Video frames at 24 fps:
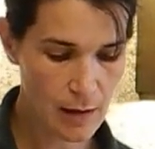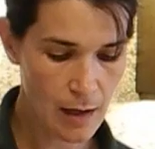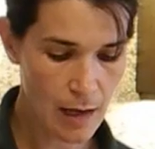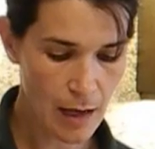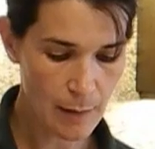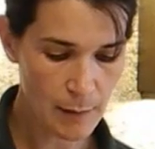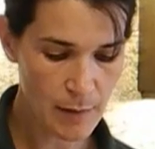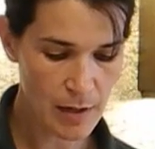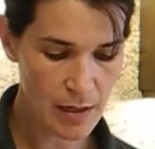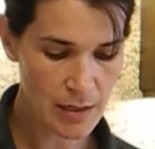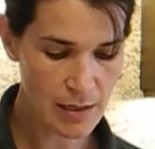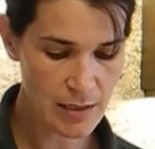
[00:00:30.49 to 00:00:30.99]

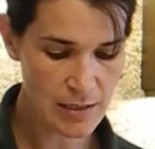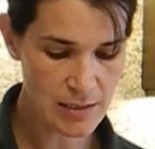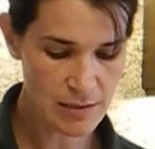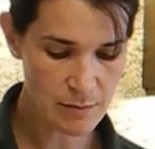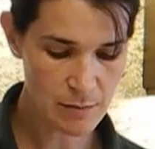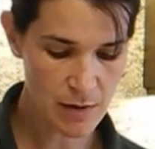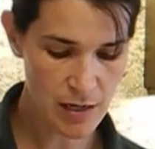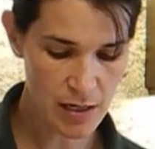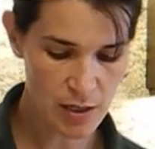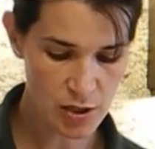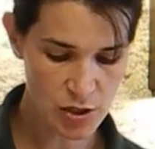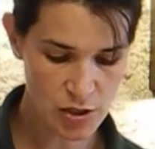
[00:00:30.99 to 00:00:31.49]
I'm going to need to
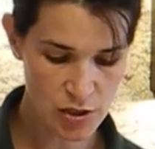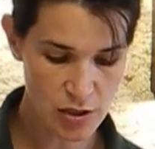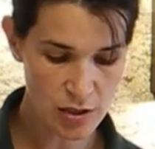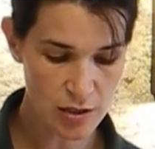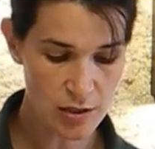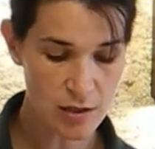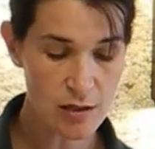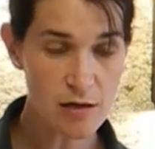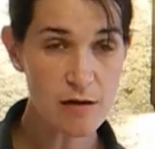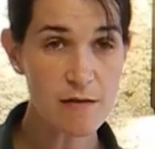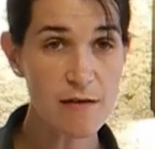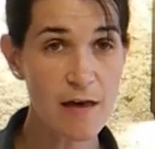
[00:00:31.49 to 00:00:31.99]
make
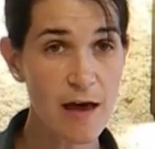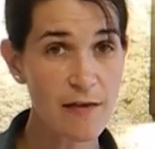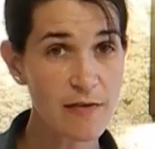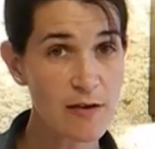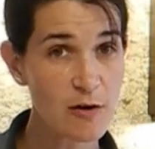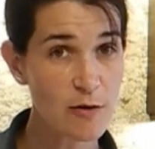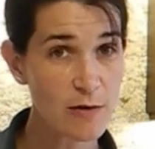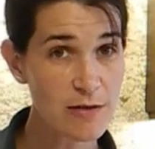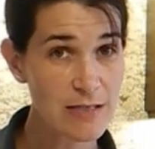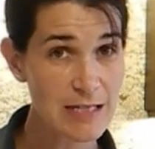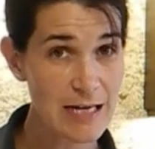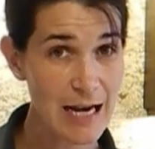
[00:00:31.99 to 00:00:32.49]
sure that
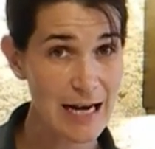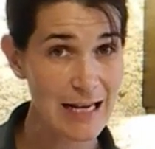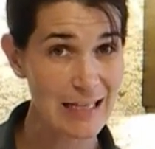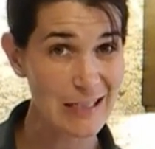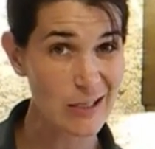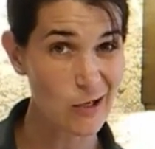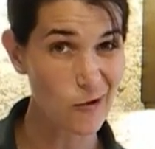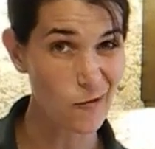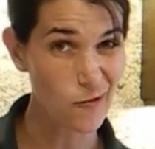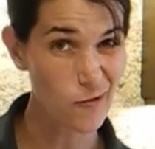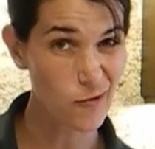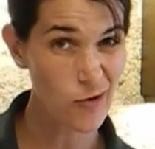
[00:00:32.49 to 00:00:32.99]
there isn't any
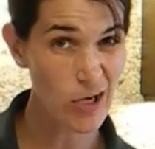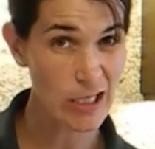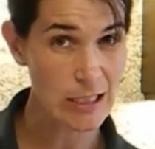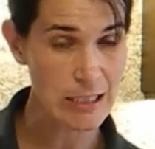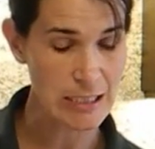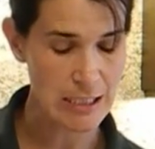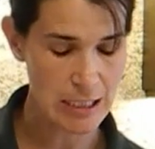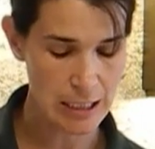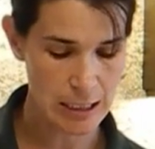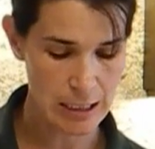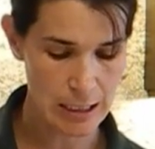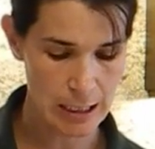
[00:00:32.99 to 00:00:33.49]
little
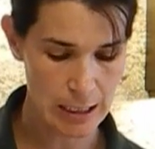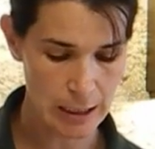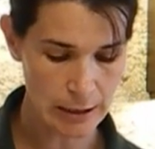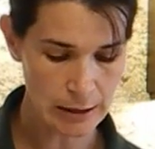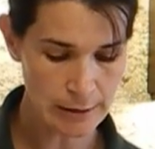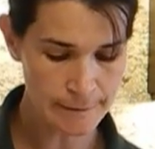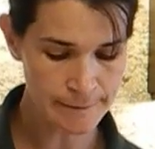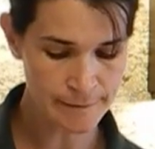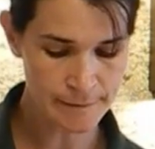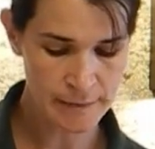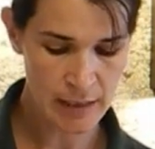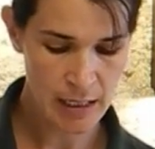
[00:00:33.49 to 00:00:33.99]
friends in
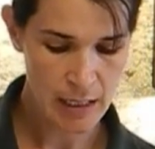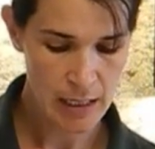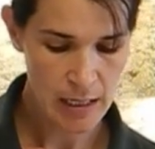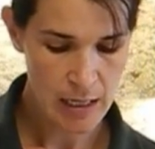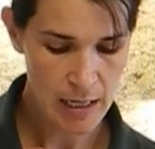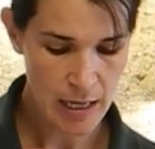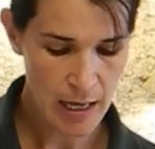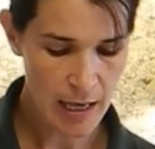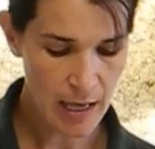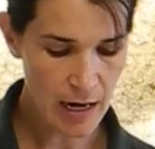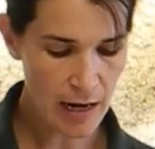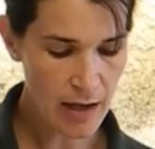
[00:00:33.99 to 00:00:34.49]
there.
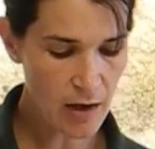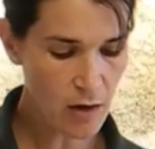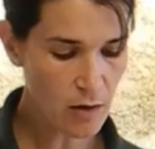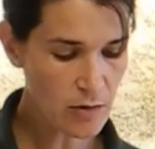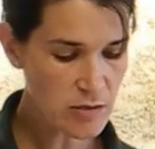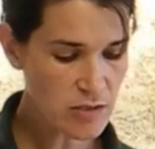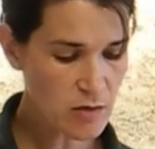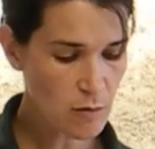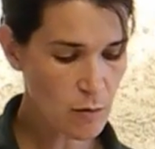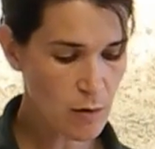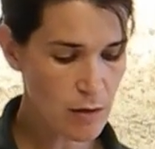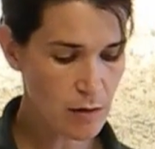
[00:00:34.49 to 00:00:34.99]
And I
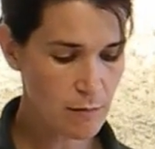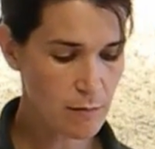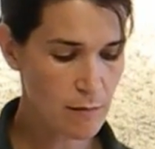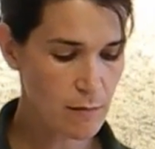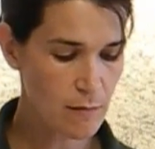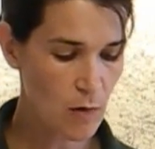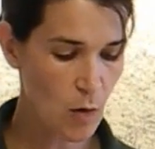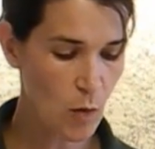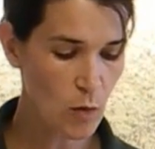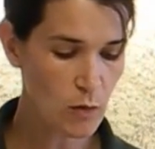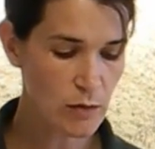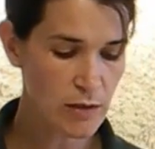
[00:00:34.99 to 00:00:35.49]
also want
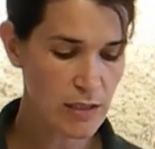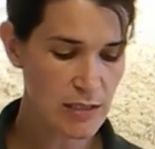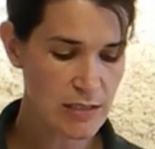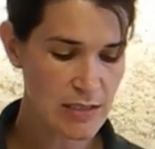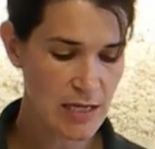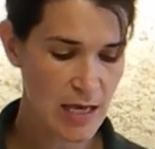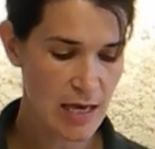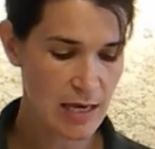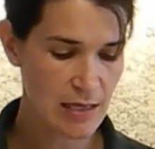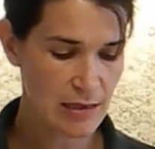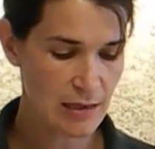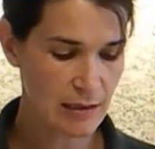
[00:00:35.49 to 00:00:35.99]
to only
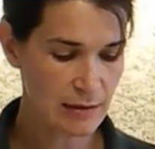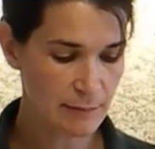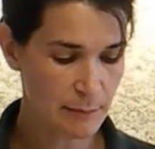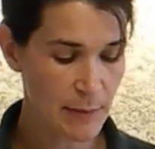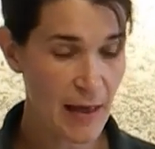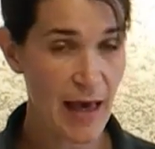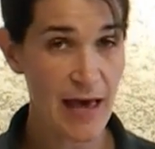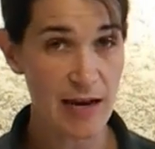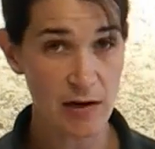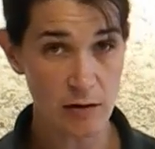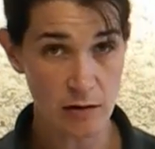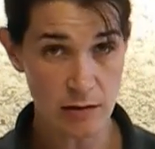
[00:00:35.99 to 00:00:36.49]
take the
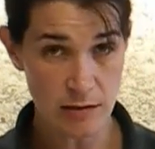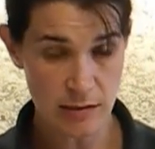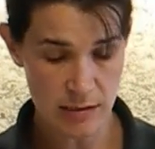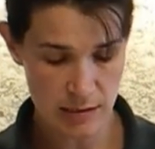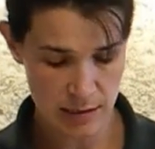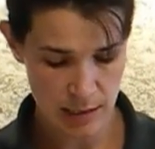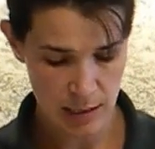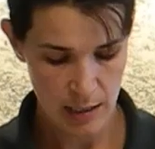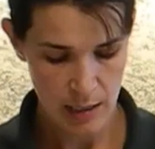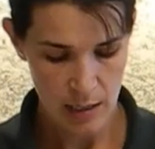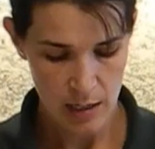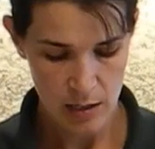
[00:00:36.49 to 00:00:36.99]

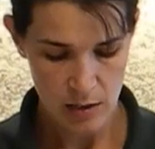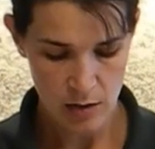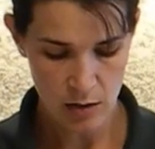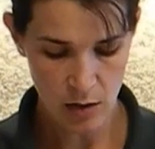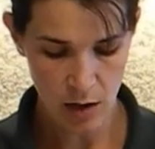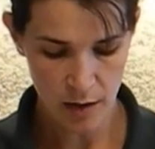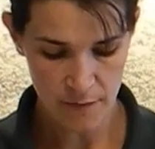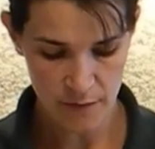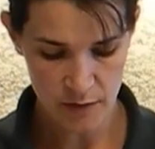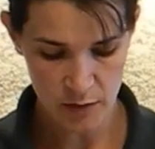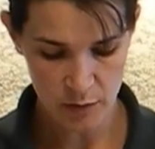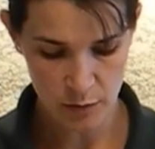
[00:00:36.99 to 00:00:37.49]
petals,
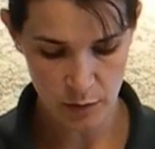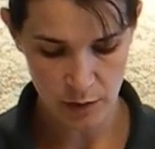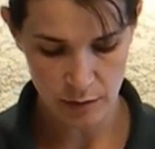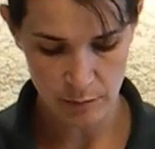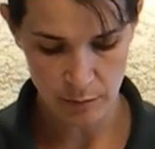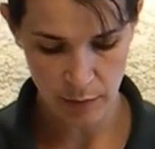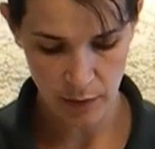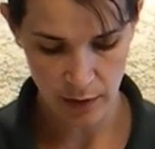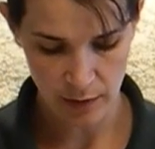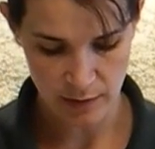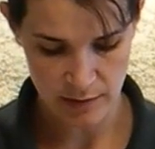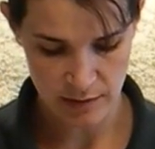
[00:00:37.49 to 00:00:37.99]
not the green
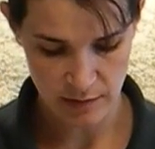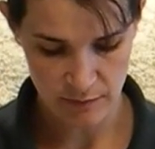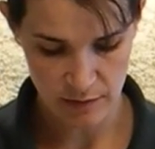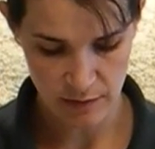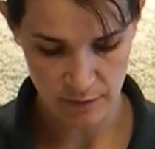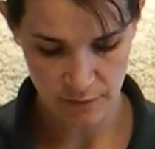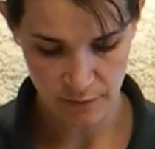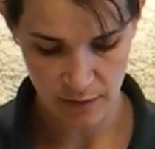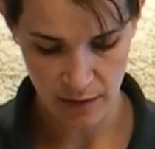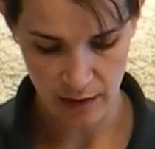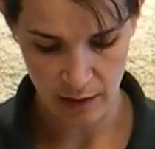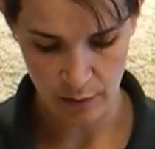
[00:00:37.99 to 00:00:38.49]
parts of the
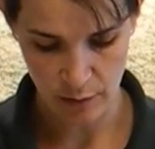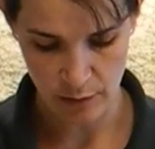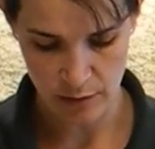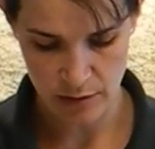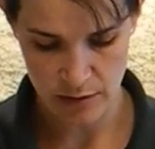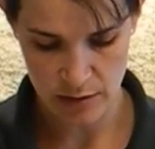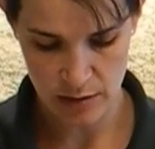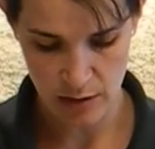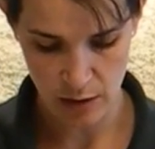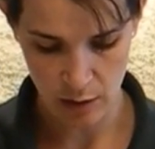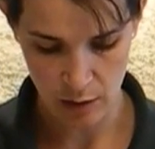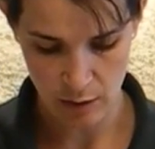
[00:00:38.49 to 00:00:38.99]
flower.
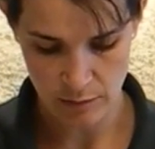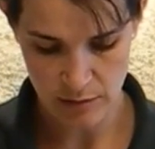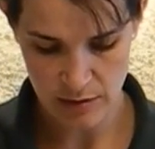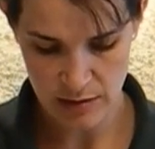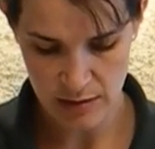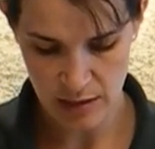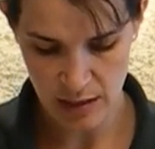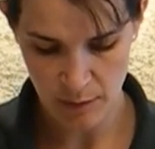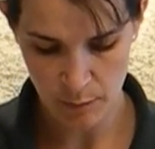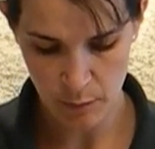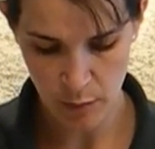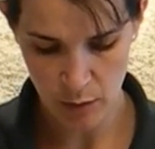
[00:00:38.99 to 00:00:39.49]
So I'm just
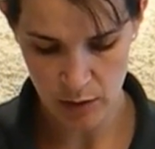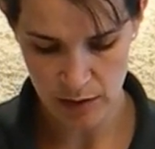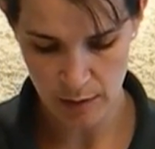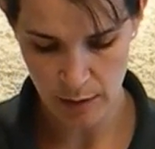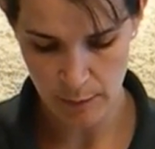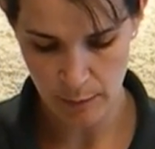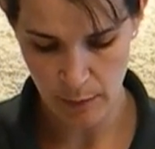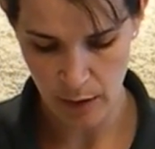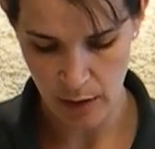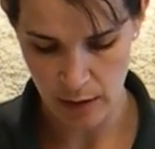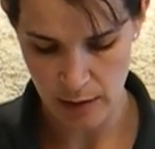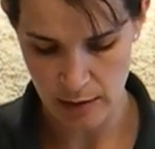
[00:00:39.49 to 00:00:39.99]
going to pull them
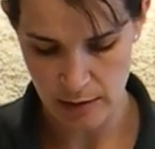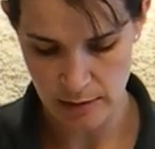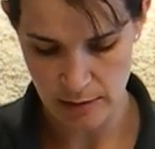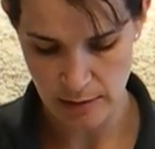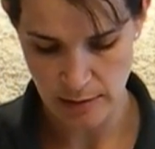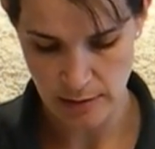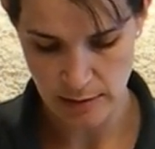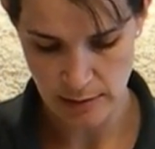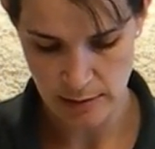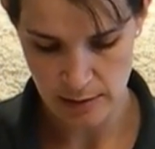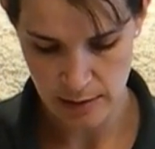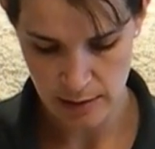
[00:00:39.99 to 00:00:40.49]
apart
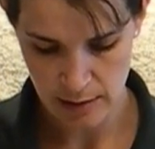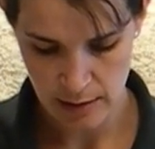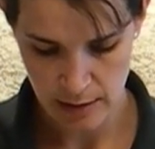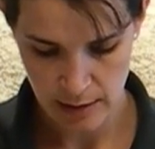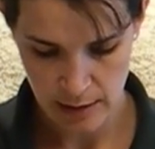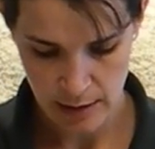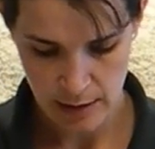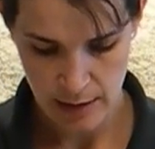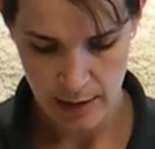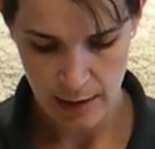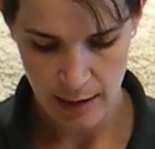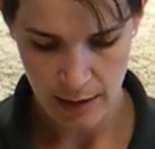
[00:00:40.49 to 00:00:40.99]

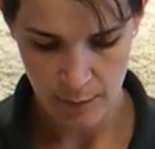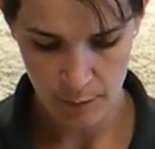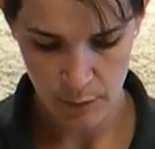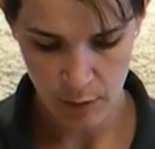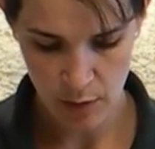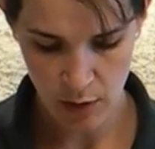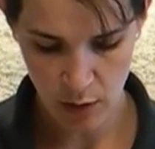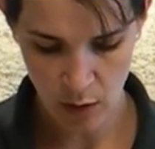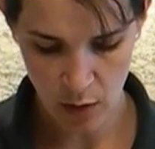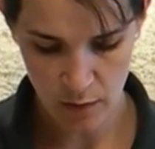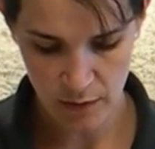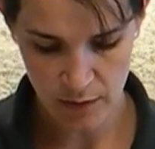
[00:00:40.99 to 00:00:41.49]
and
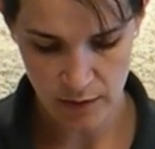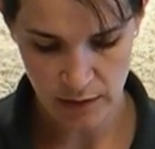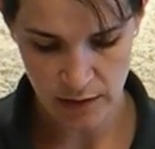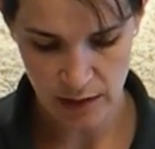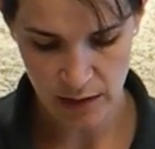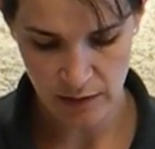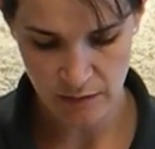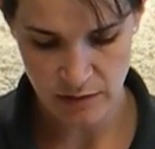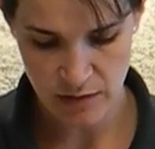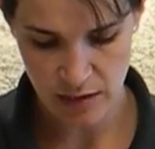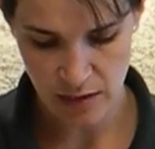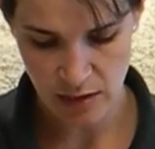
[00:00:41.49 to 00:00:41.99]
put all the
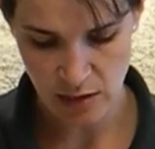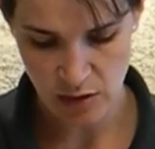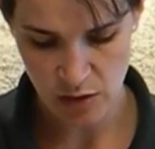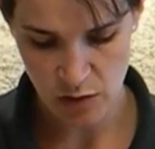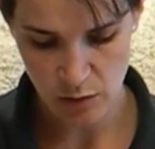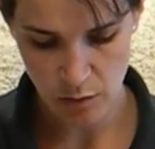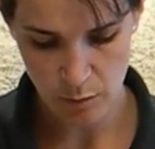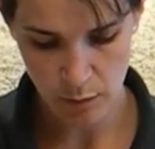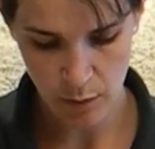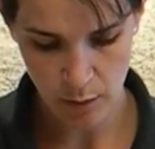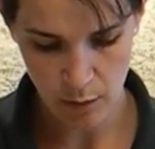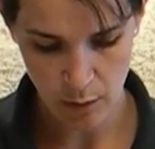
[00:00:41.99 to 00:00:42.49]
leaves
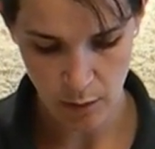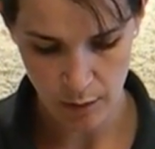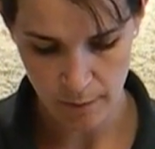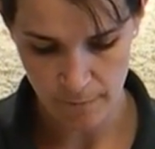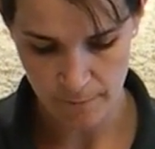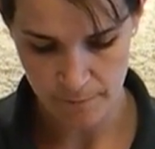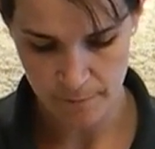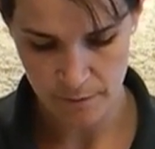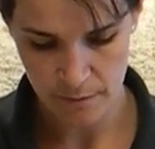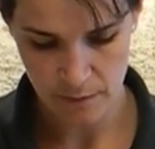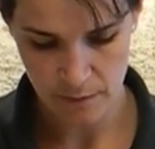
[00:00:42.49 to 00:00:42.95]
into a bowl.